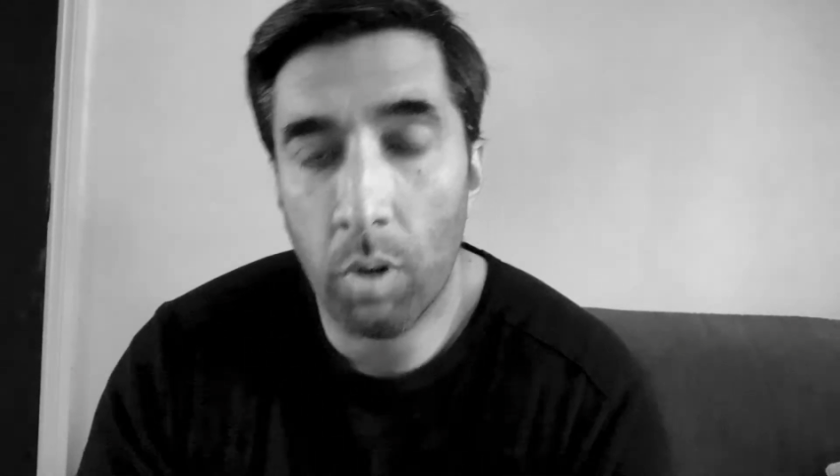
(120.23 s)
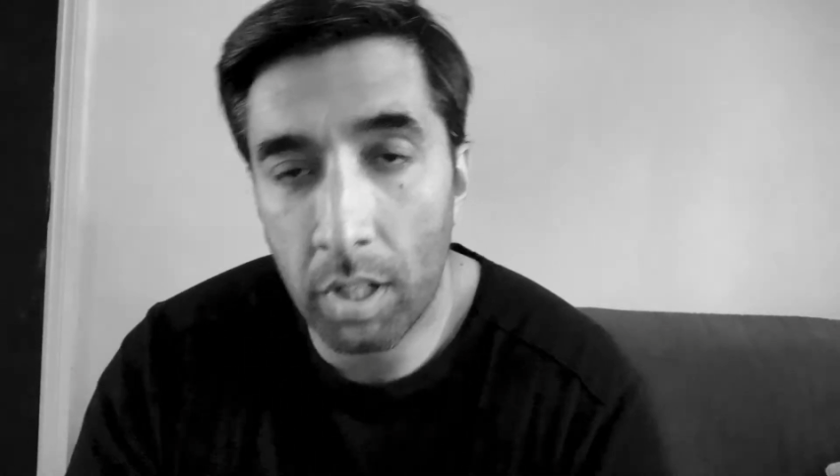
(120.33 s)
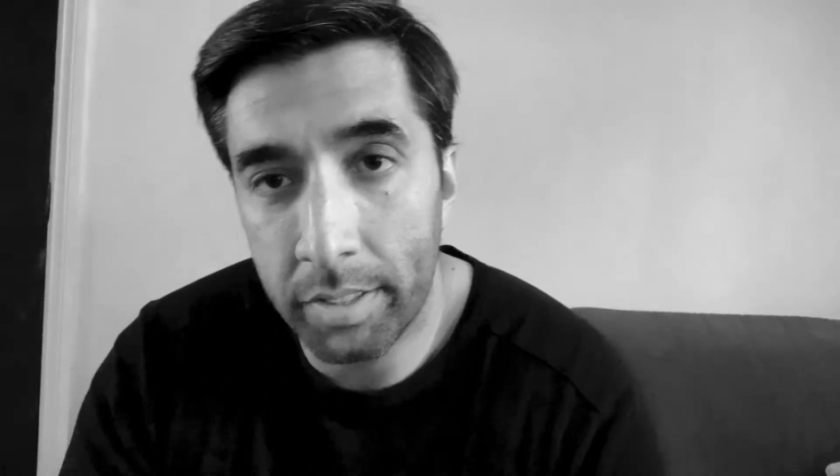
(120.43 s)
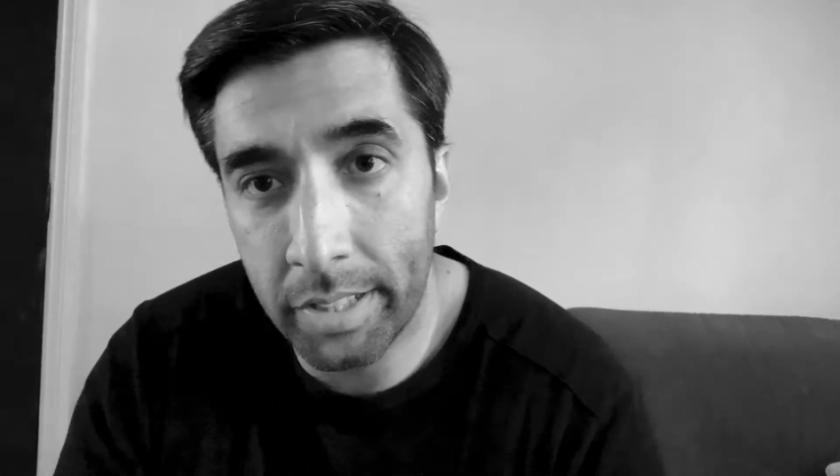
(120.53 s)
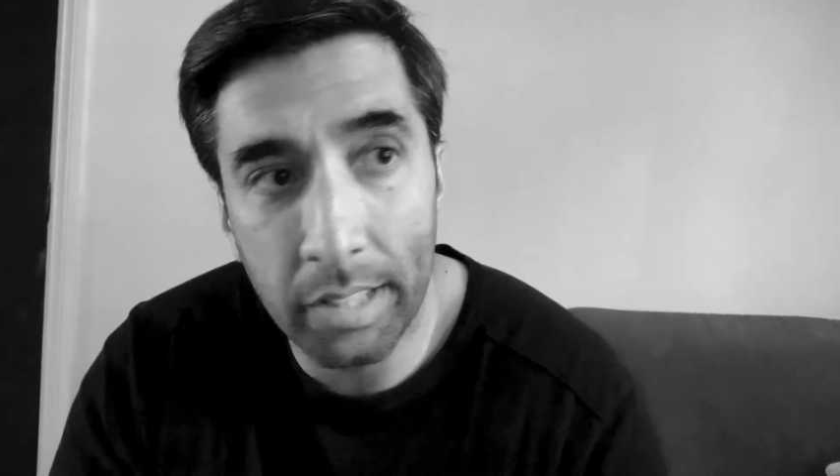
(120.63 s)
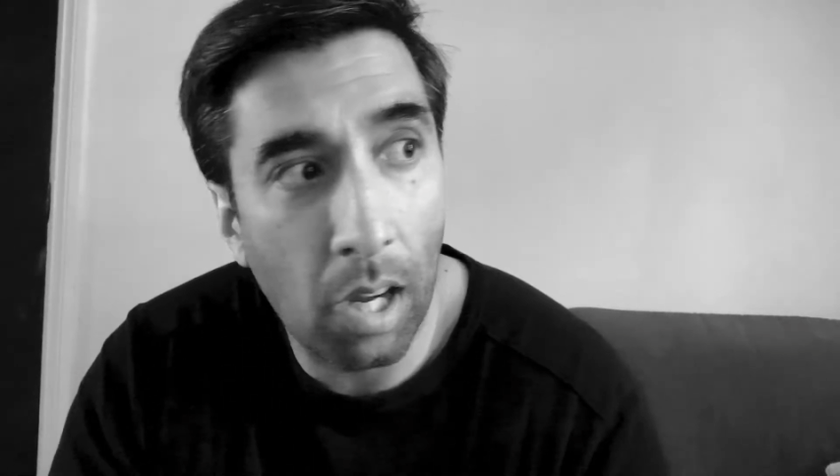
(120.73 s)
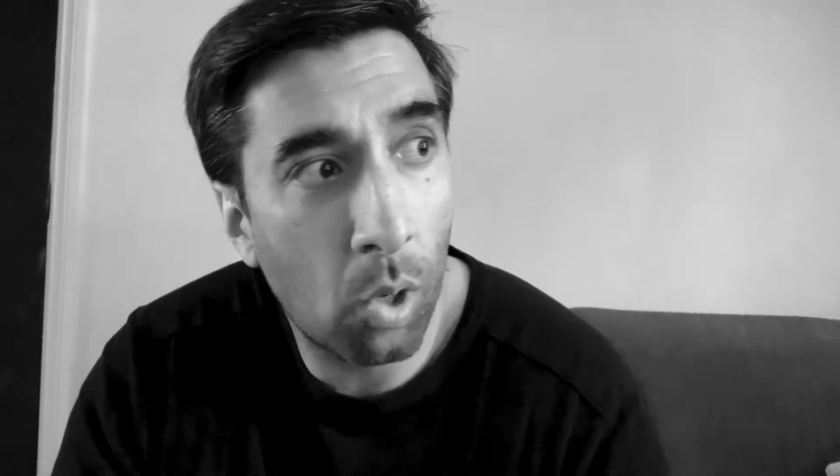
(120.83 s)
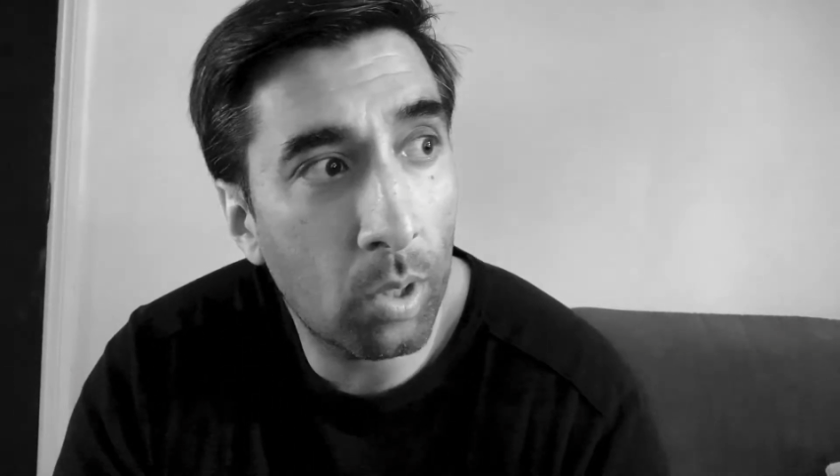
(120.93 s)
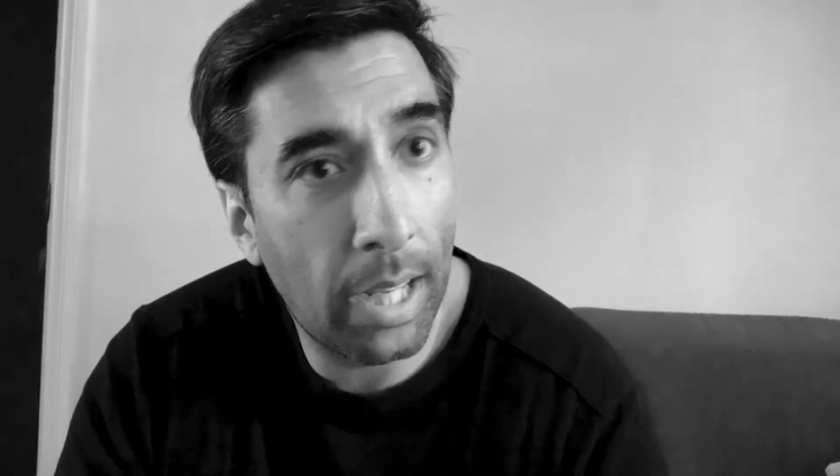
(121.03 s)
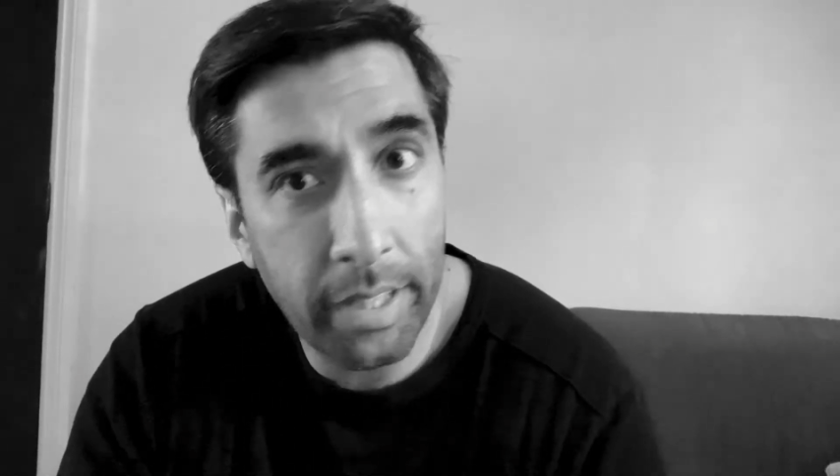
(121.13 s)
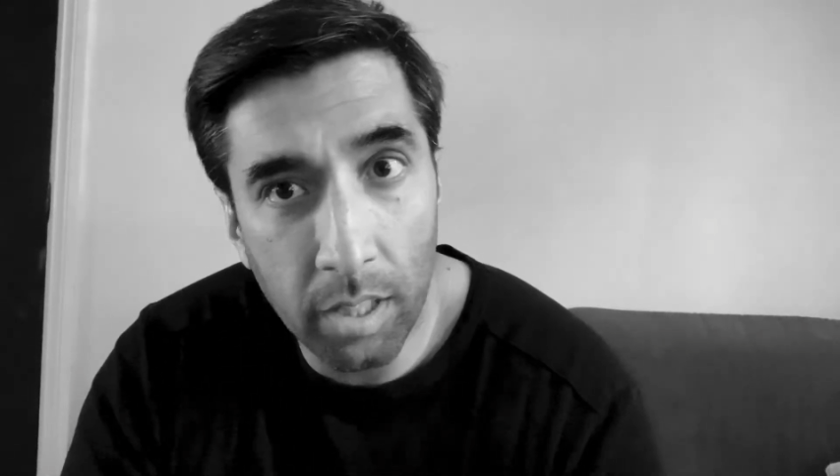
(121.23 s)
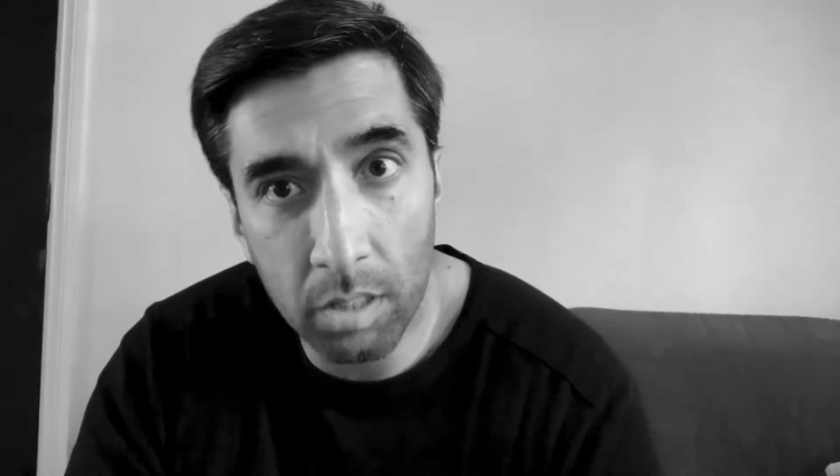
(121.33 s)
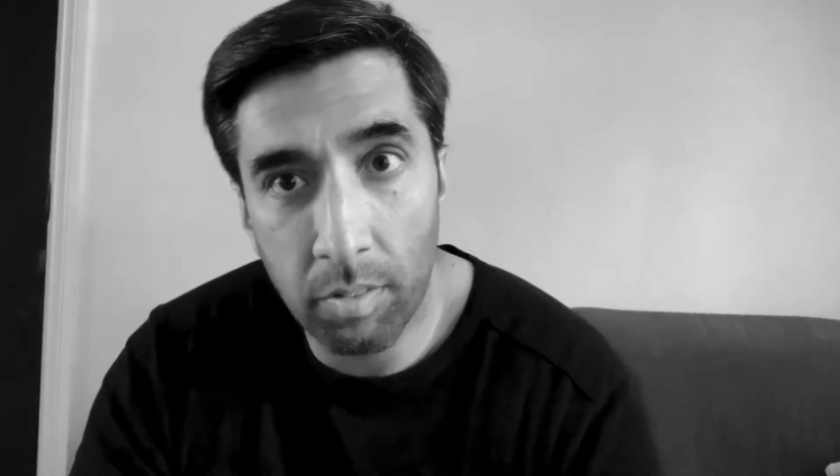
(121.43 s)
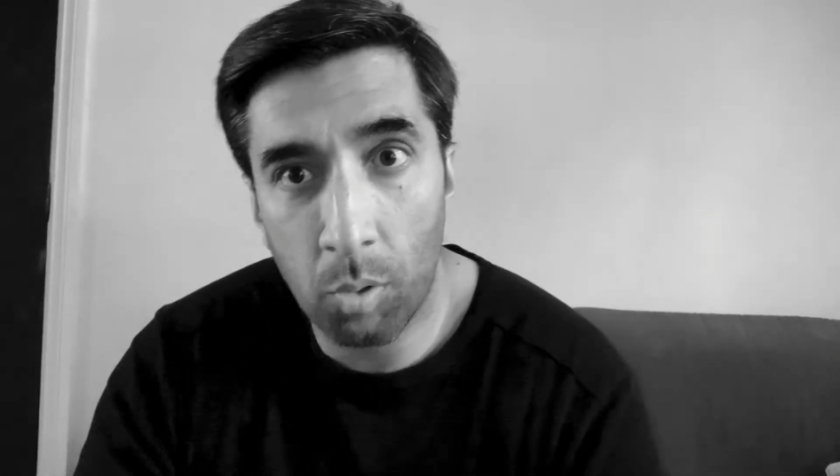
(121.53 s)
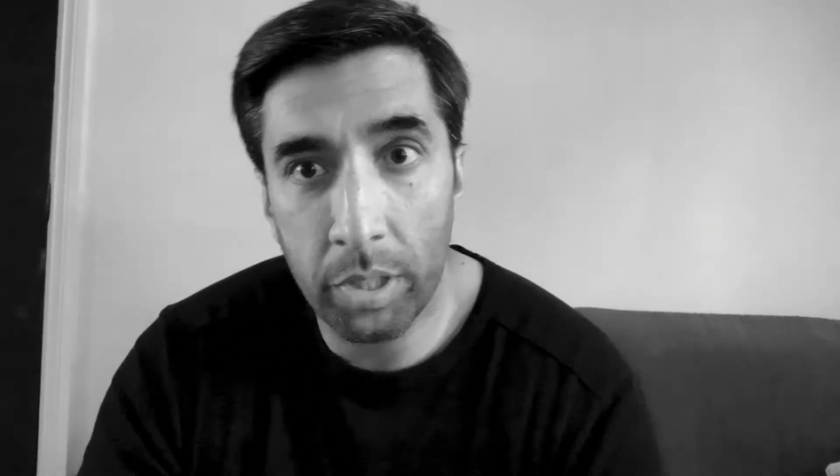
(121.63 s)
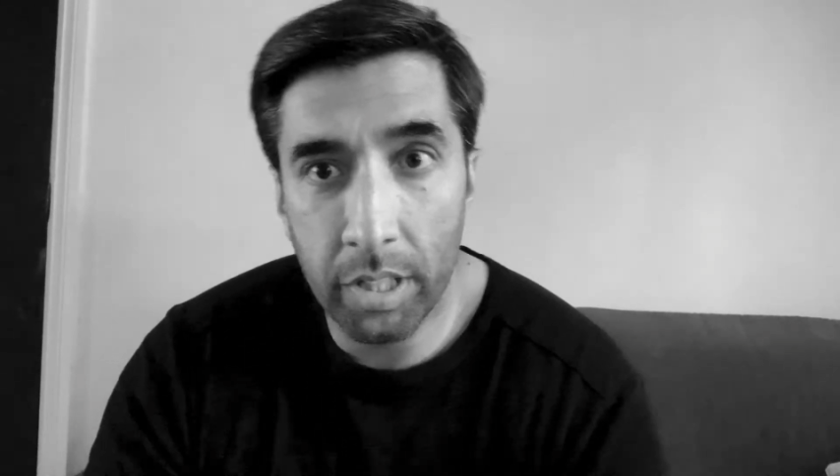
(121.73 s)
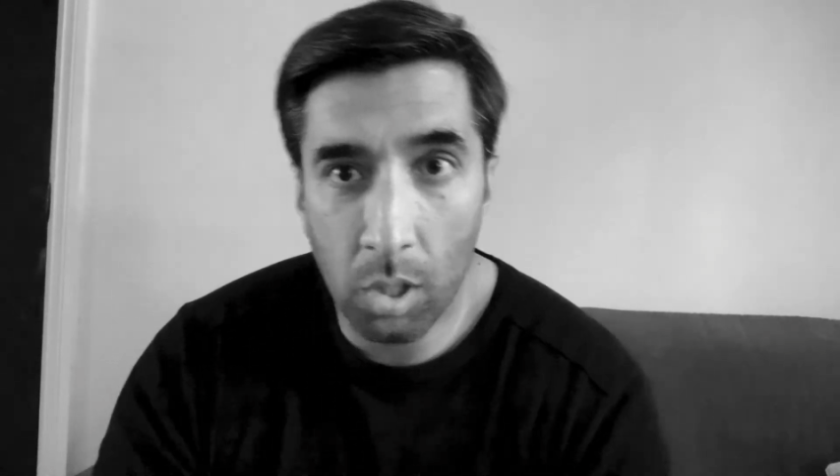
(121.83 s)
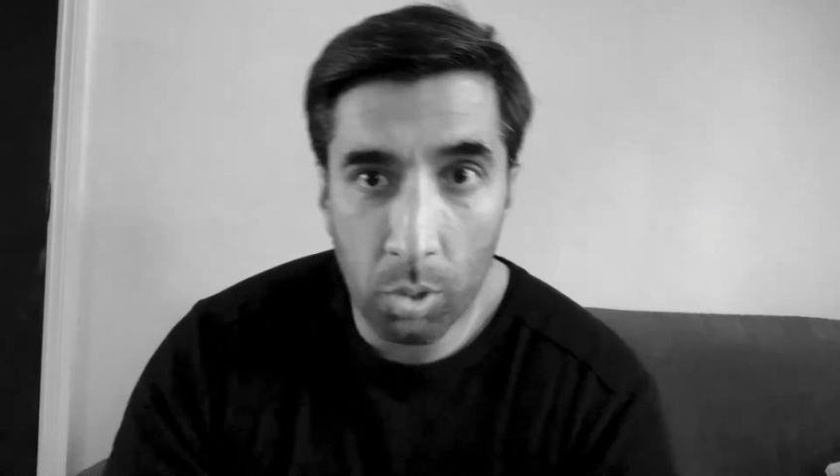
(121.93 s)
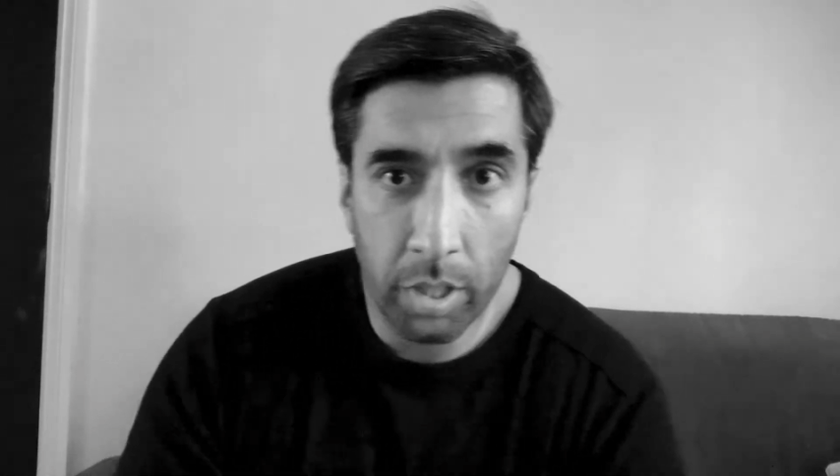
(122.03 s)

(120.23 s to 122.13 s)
did that old lady over with the old